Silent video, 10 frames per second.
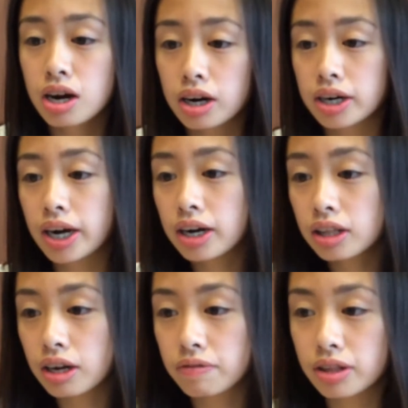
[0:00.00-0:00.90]
On
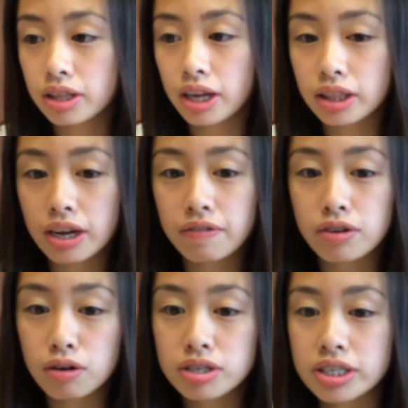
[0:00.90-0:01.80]
9/11, they left
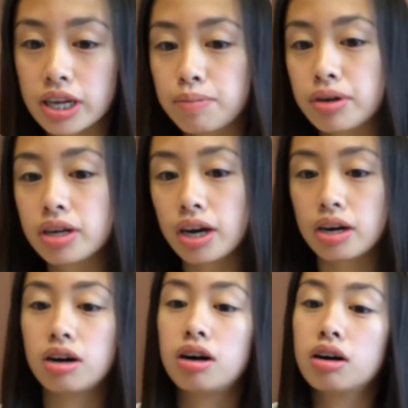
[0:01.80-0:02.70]
no statement
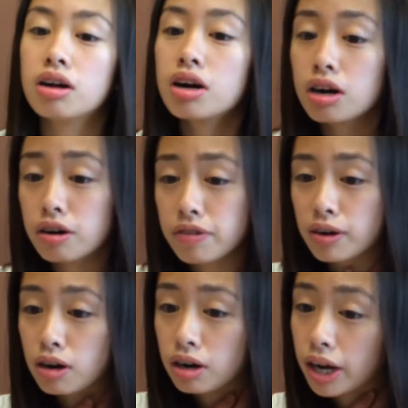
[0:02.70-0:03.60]
at all of
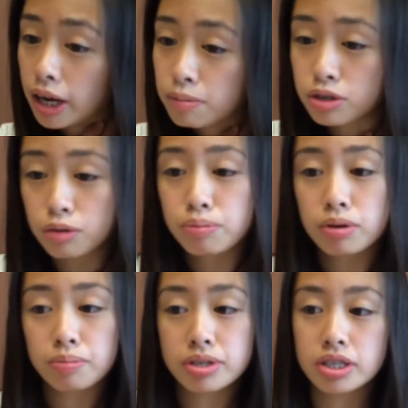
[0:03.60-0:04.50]
their aims or
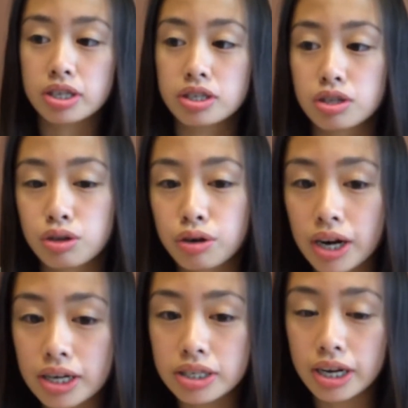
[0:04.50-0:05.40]
purposes, nor
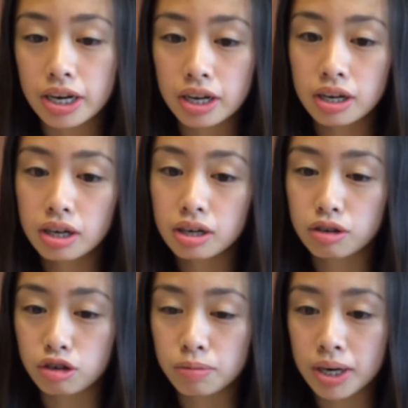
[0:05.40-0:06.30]
has any
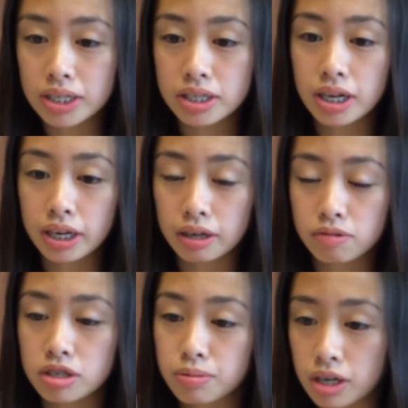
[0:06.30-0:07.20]
group has taken
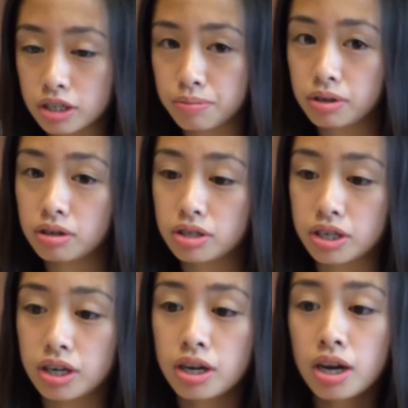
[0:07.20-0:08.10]

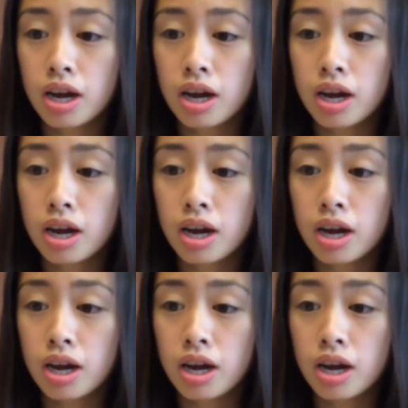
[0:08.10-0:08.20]
responsibility.